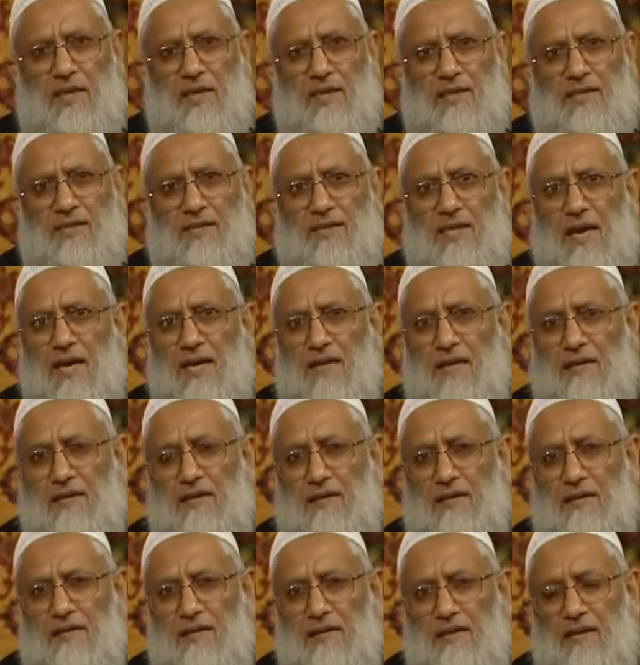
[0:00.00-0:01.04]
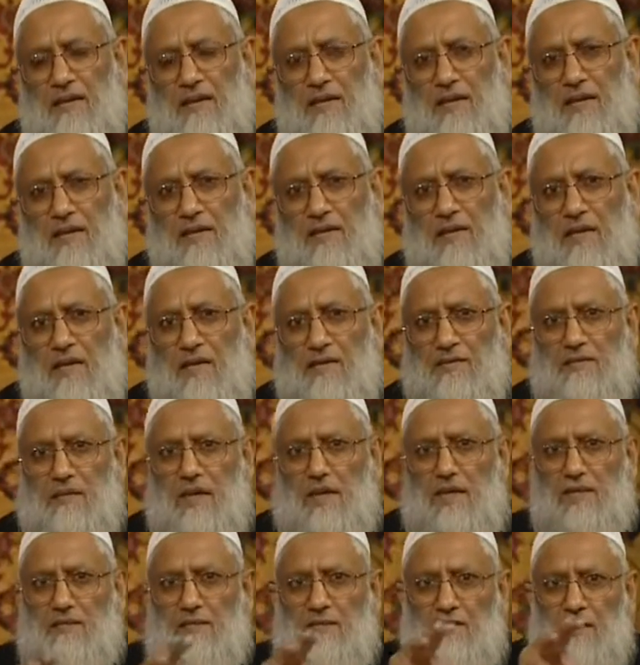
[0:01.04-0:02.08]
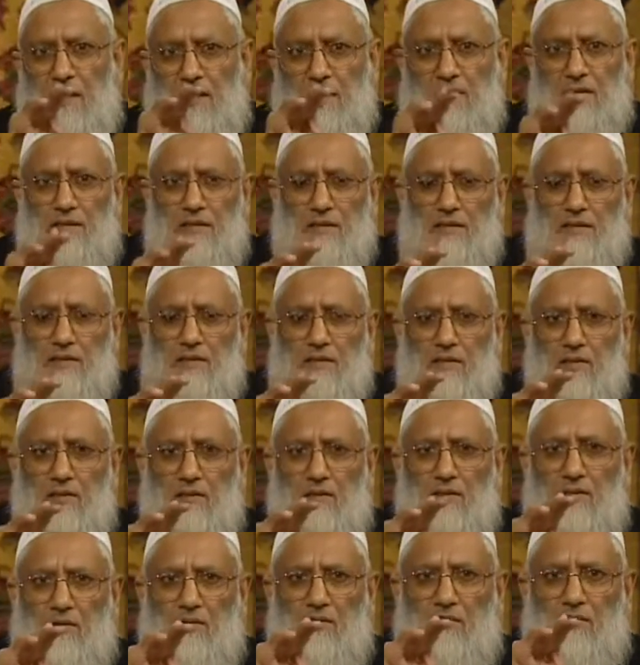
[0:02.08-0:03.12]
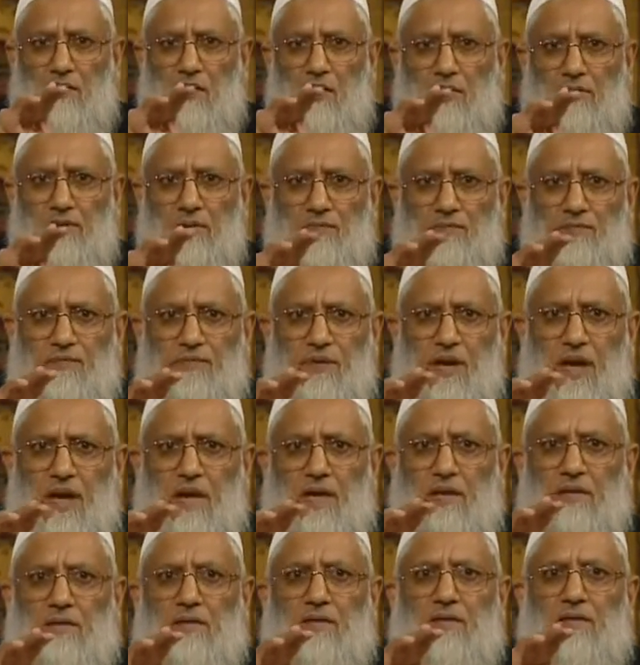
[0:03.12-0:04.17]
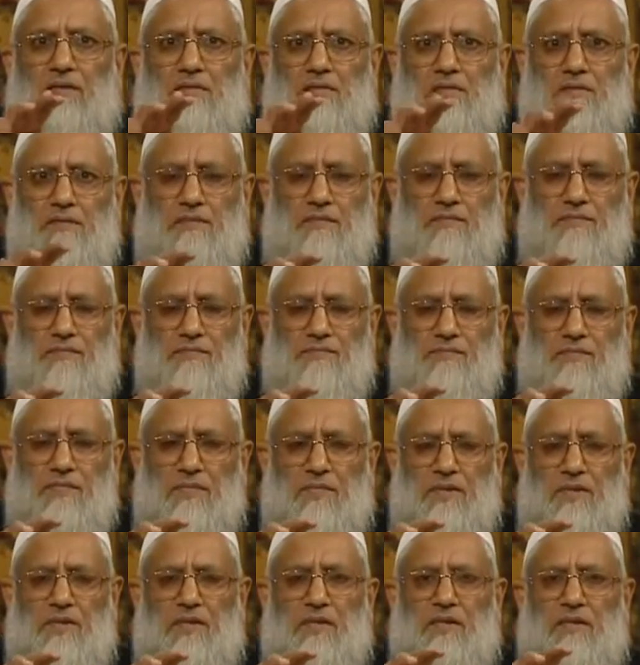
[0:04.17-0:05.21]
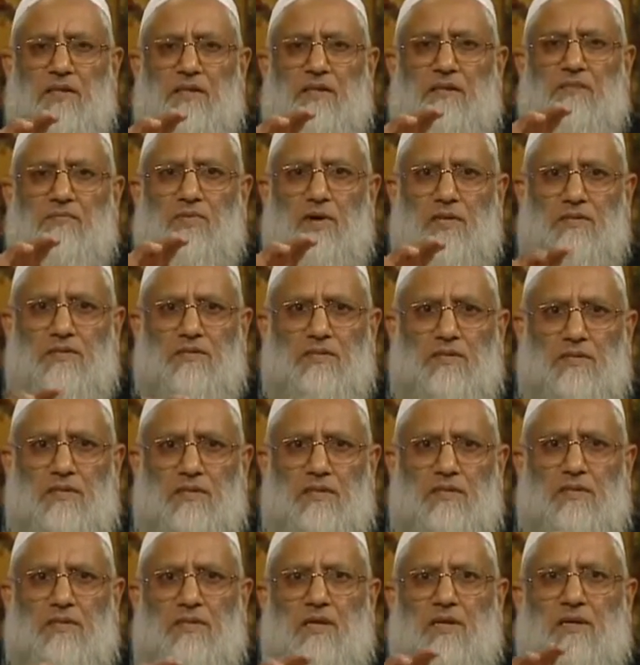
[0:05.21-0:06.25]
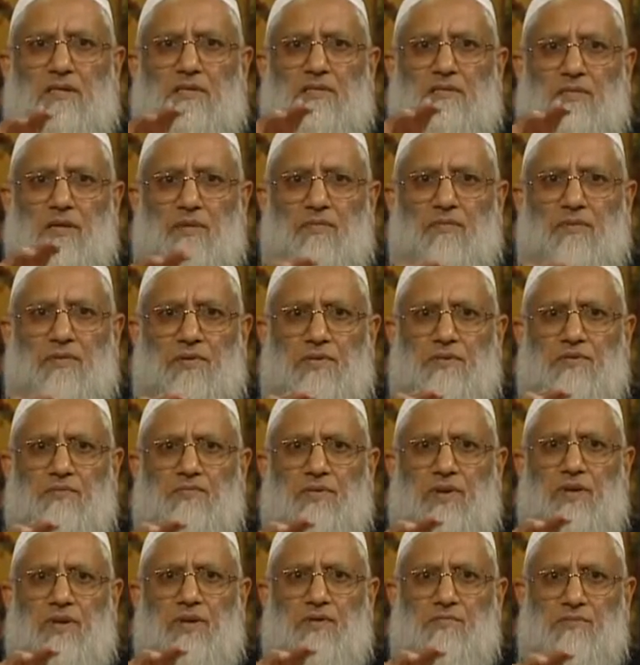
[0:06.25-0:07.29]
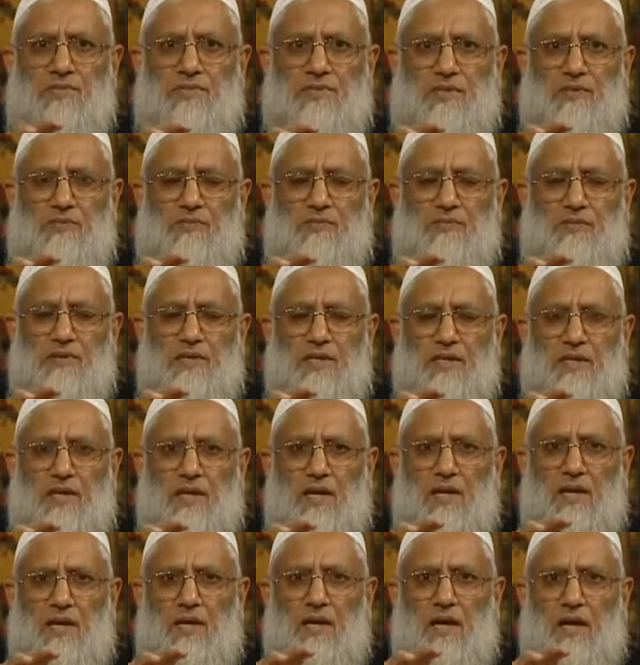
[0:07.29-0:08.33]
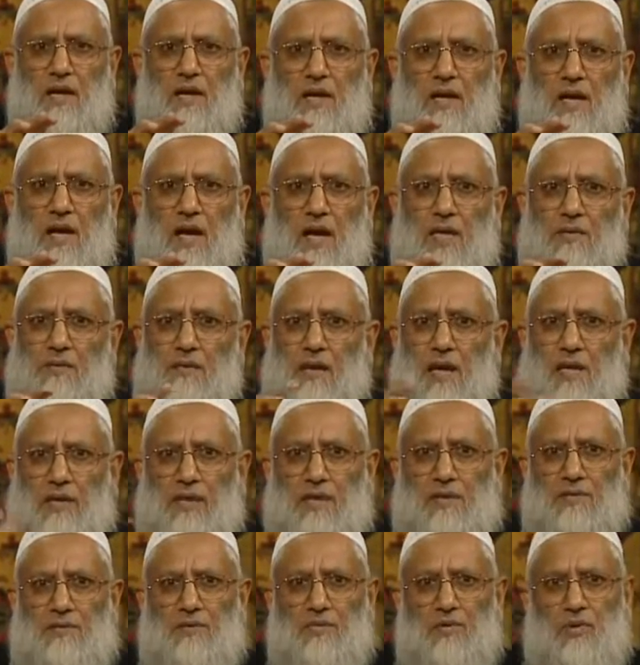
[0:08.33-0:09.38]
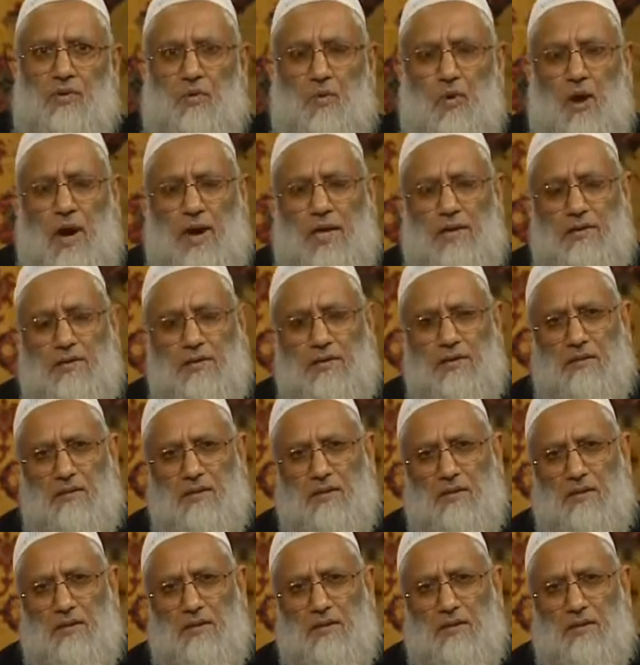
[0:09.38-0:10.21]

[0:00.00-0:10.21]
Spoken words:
then he is attracting lot of criticism, adversity, and sufferings for himself. As long as you are quiet,